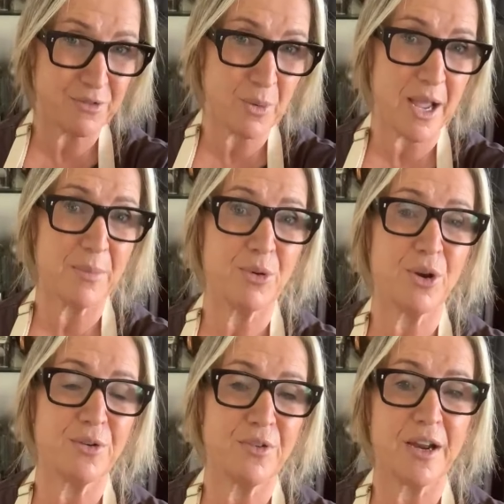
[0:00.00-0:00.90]
give away a book
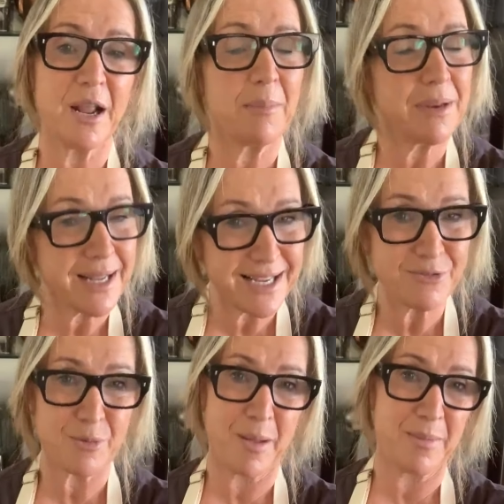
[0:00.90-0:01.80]
on Friday.
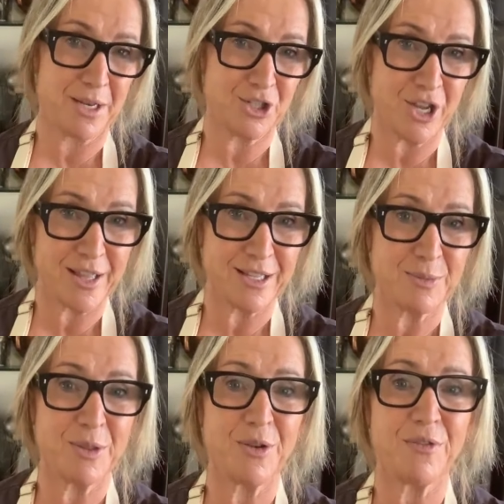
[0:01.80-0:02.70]
Please remember to share
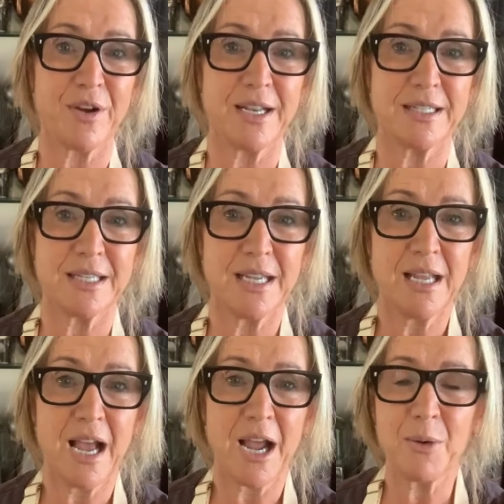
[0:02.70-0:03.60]
this with your friends.
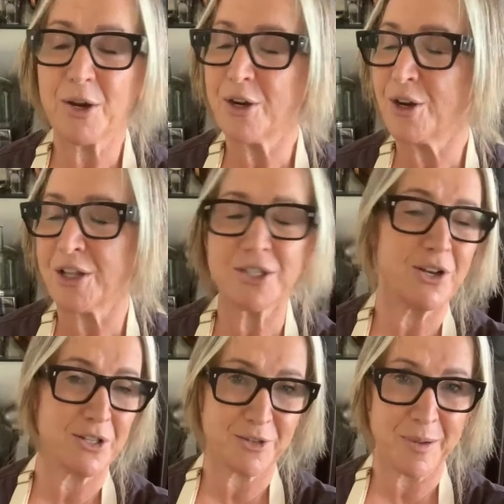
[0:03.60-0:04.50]
I want lots
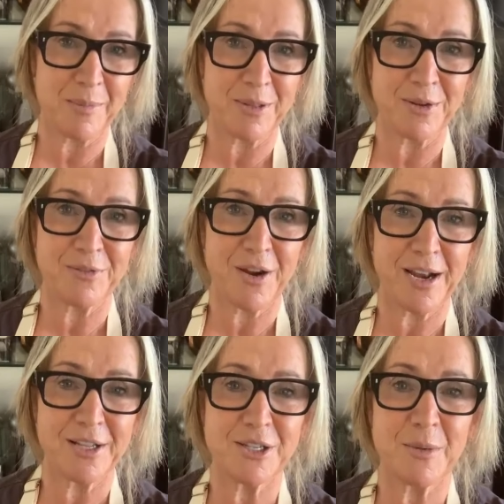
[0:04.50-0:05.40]
and lots of people on
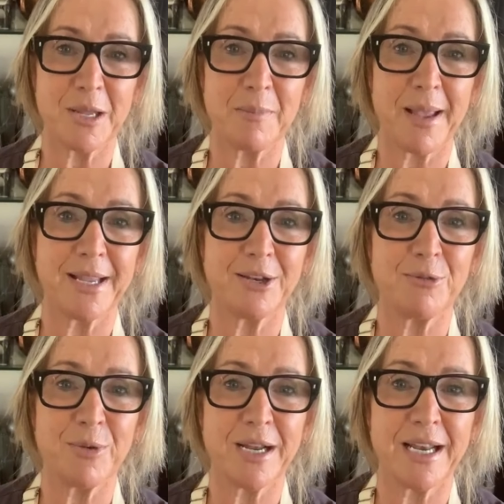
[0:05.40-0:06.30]
Friday so we can make it a
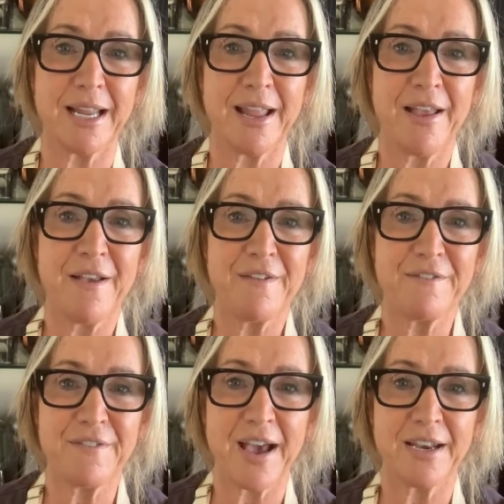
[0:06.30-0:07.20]
really
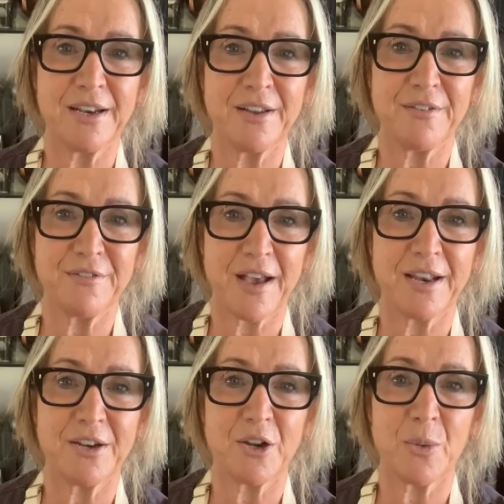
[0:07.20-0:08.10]
fun
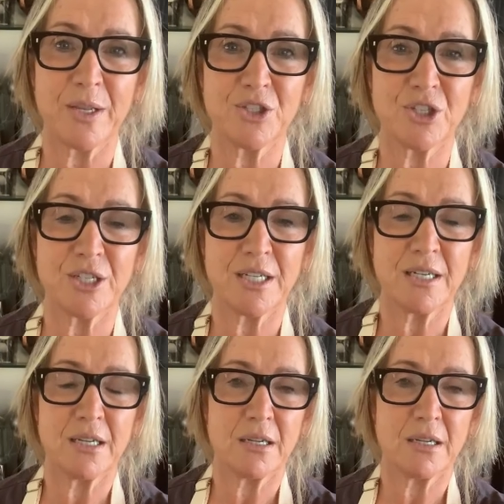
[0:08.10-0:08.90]
question.